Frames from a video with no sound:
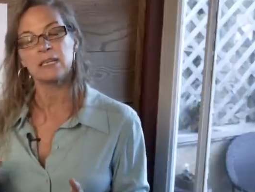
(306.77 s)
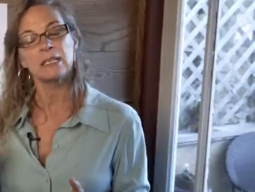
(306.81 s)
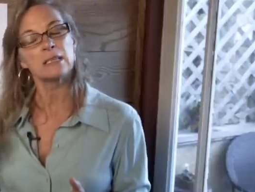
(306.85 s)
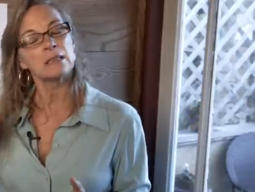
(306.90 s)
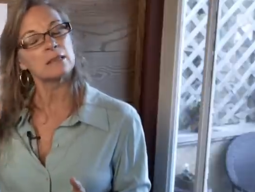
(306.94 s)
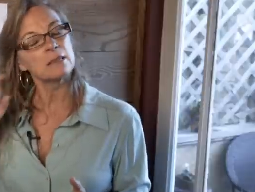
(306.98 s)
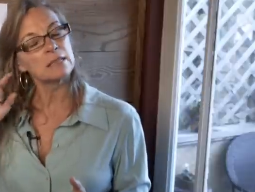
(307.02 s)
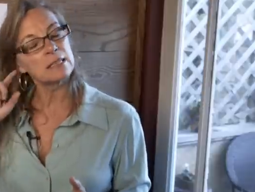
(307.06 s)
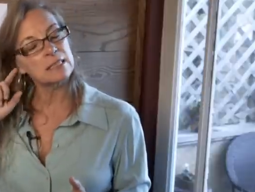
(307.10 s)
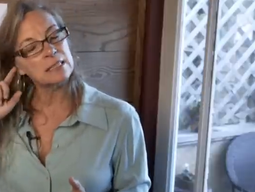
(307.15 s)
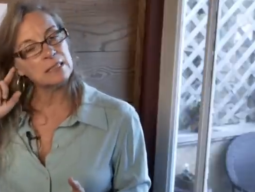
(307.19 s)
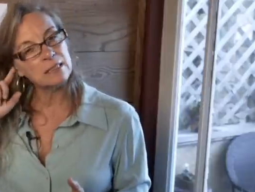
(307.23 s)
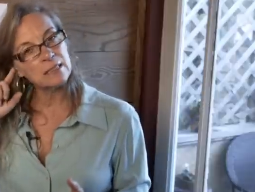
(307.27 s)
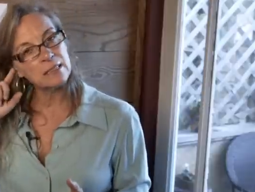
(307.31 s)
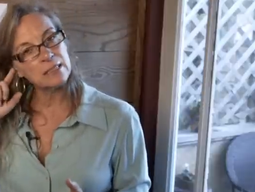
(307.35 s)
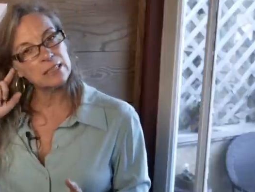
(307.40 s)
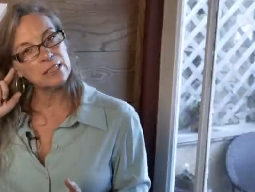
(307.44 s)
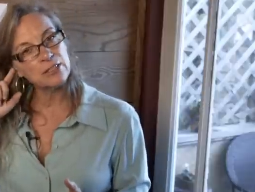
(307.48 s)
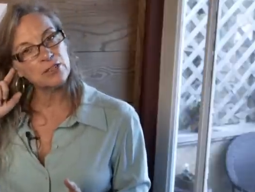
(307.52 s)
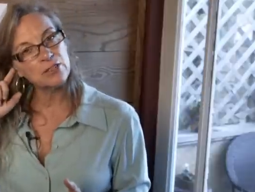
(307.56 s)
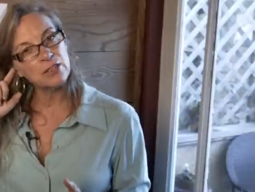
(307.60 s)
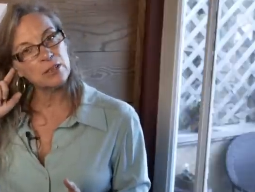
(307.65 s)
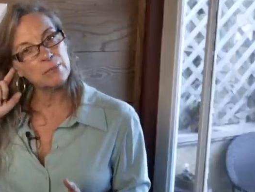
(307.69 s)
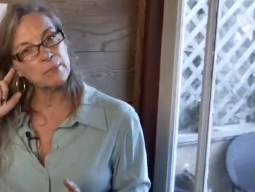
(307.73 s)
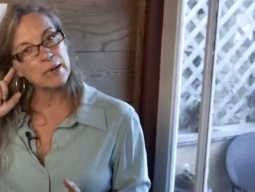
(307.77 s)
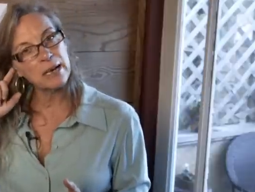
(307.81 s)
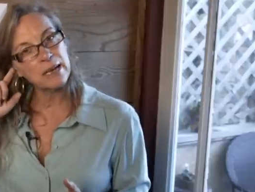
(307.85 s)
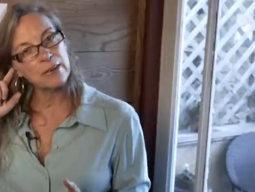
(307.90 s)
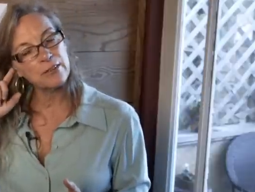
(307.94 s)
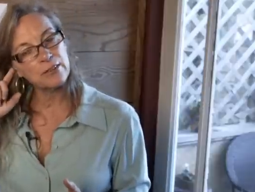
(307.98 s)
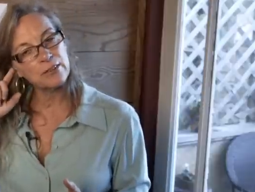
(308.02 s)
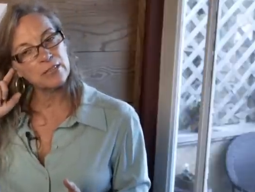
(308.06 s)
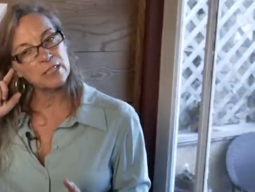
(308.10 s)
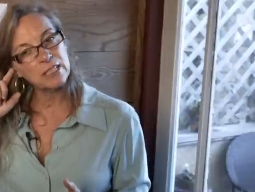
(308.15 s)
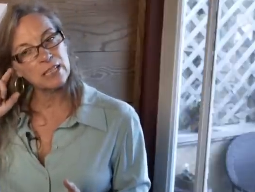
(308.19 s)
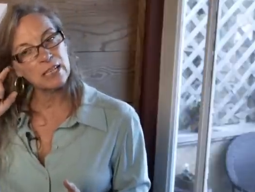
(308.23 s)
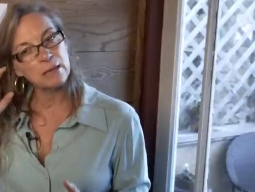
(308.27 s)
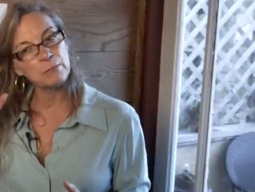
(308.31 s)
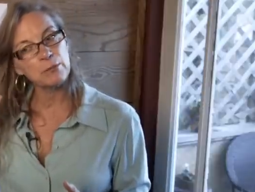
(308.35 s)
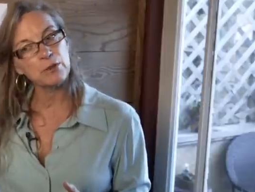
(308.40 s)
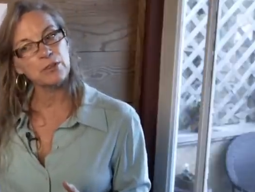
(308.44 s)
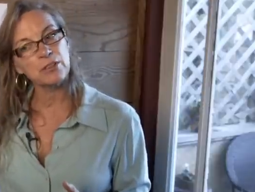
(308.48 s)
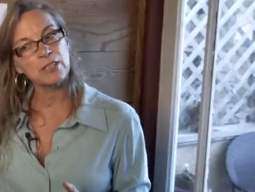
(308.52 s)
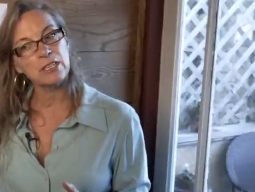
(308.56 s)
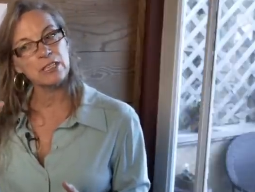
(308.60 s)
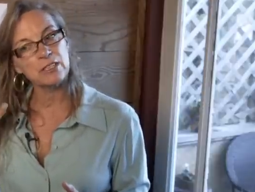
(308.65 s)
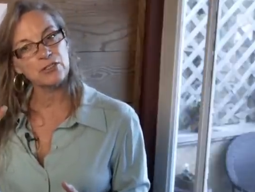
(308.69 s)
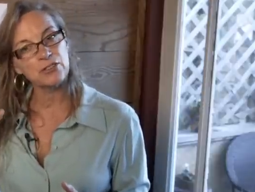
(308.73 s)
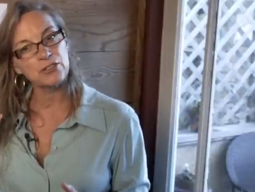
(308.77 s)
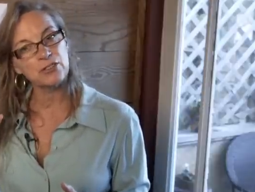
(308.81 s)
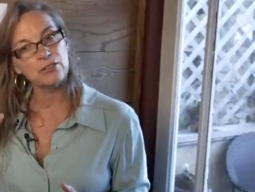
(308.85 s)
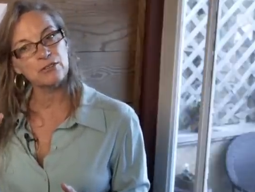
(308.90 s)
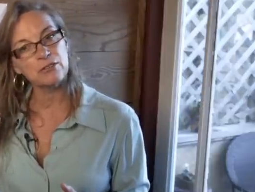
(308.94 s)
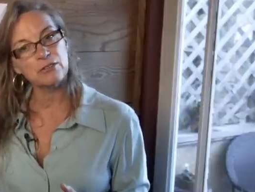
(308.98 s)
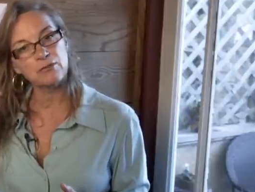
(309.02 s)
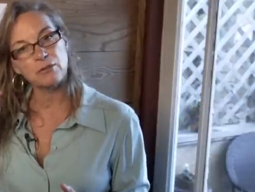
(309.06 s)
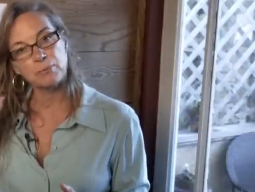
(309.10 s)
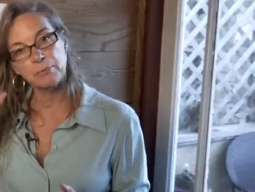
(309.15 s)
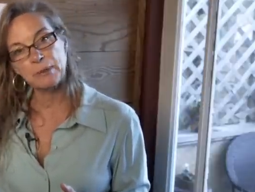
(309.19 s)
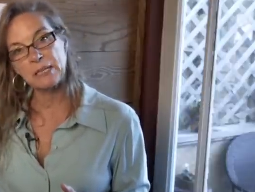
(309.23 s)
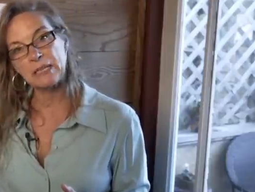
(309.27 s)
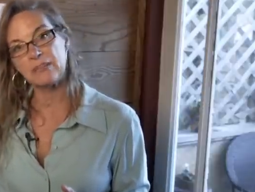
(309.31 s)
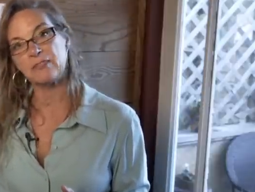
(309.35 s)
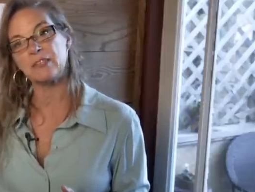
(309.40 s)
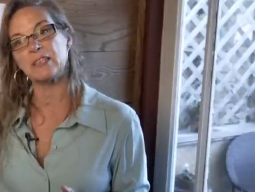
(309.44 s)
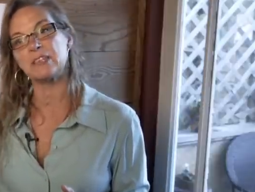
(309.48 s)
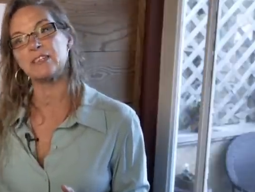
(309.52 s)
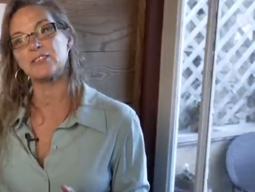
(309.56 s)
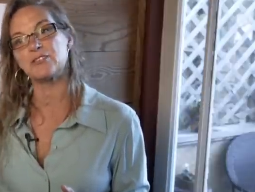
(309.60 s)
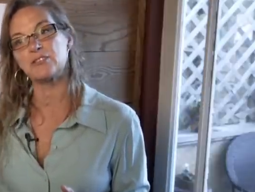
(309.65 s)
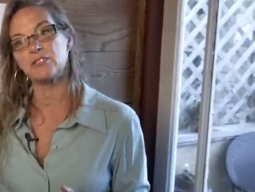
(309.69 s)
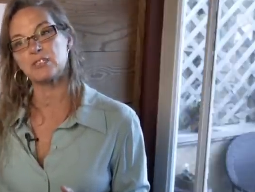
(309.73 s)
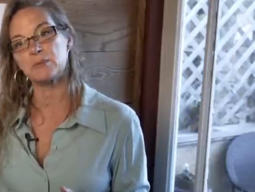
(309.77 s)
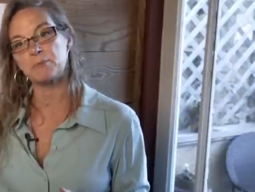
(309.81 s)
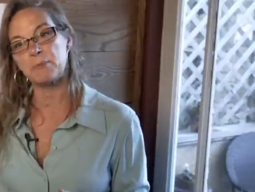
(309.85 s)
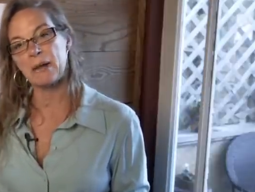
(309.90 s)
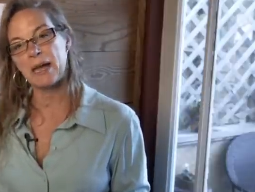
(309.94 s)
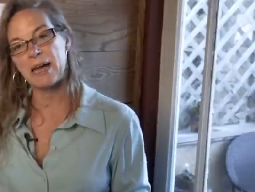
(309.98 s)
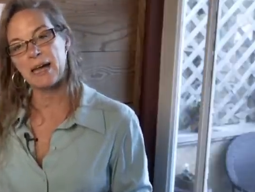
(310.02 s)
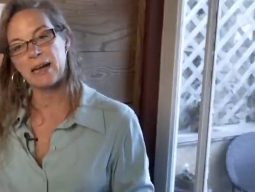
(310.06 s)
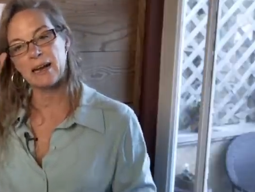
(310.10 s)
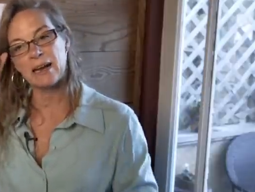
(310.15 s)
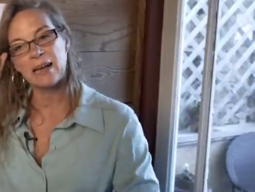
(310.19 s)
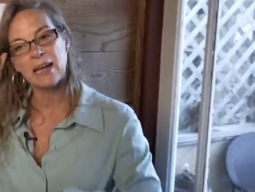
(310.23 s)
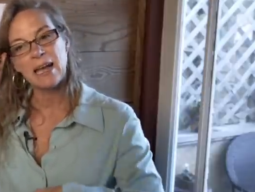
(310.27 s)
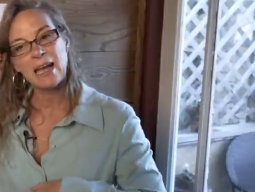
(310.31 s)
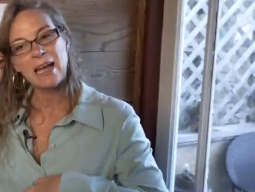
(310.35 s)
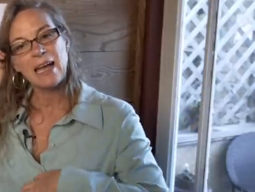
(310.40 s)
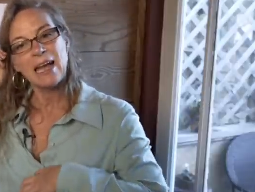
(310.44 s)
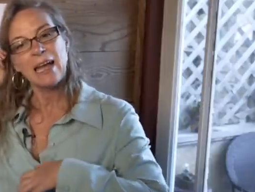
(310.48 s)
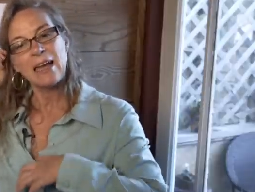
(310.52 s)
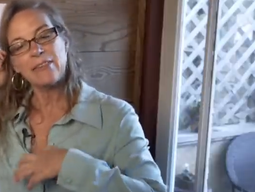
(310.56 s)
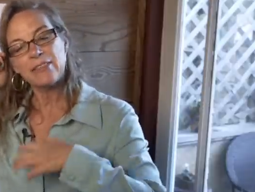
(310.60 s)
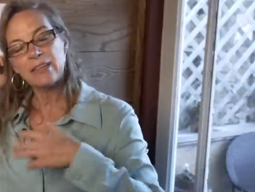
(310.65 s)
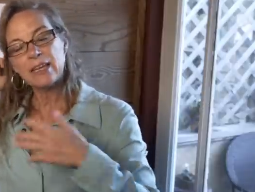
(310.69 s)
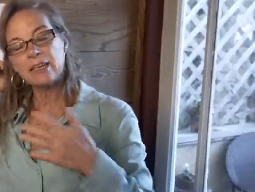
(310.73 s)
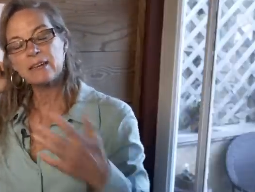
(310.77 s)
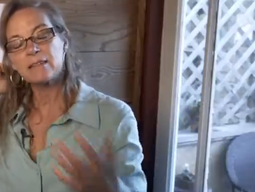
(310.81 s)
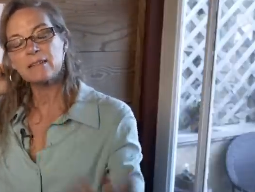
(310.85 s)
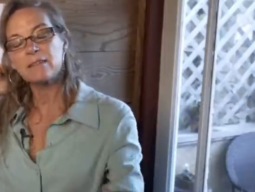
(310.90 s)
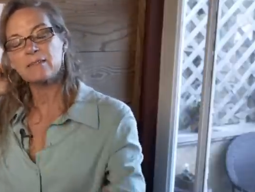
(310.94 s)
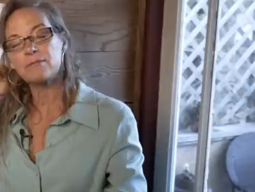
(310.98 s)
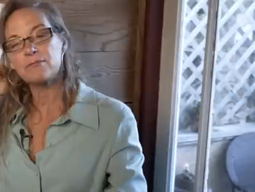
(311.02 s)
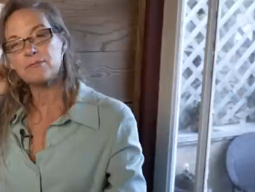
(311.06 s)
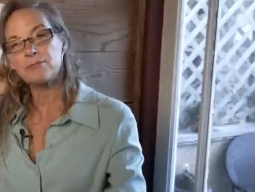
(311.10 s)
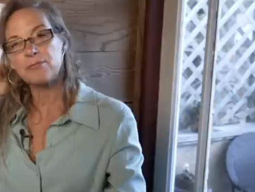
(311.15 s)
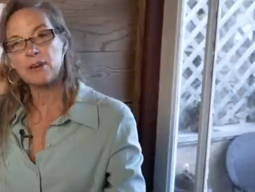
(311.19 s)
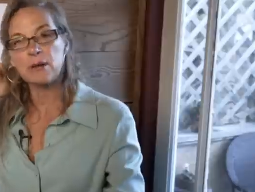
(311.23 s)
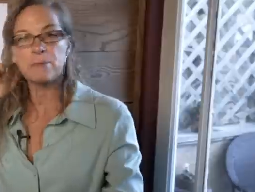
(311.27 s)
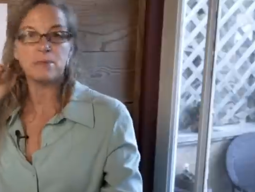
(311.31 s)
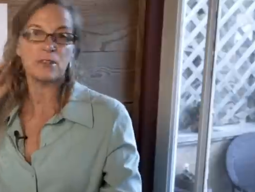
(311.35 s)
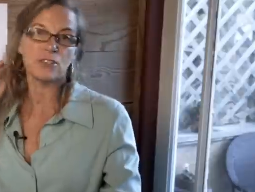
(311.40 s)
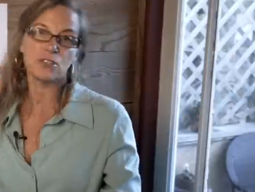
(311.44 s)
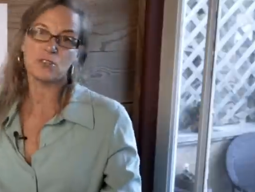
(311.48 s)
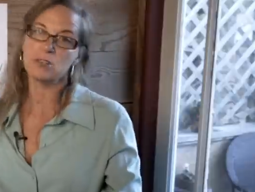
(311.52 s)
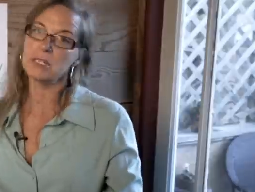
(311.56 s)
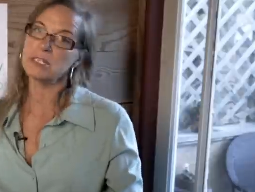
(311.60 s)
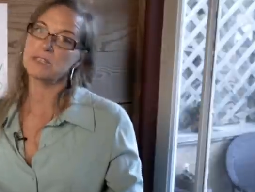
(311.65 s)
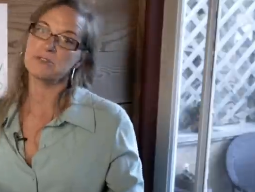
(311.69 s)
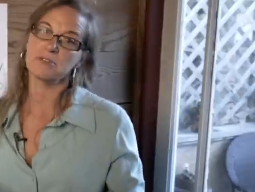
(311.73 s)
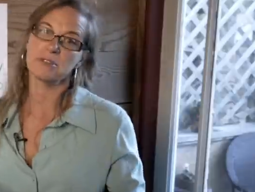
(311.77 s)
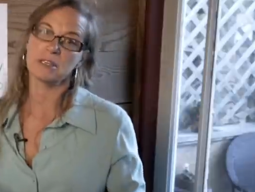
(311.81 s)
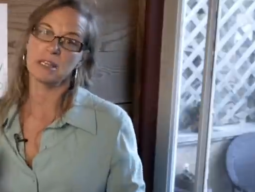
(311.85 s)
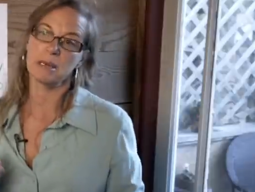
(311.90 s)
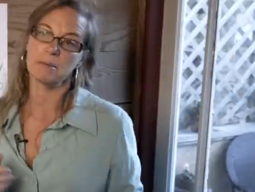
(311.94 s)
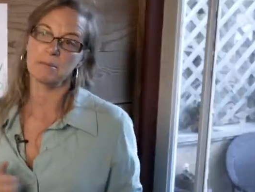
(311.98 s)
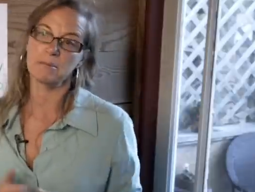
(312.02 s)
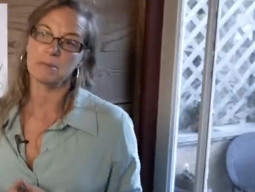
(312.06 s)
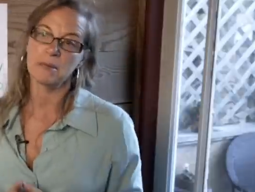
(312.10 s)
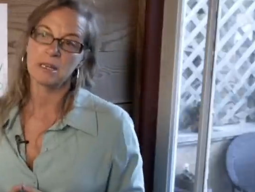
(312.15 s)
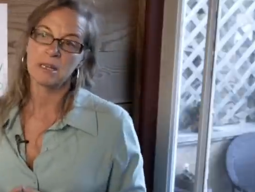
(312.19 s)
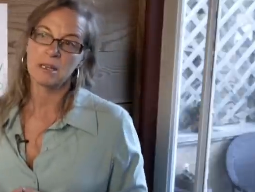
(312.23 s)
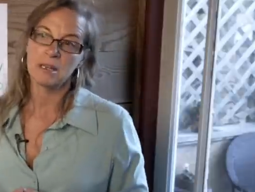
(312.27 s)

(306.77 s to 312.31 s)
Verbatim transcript: listen to the issue that matters to them or the issues, repeat the issues back, and then frame the choice for them.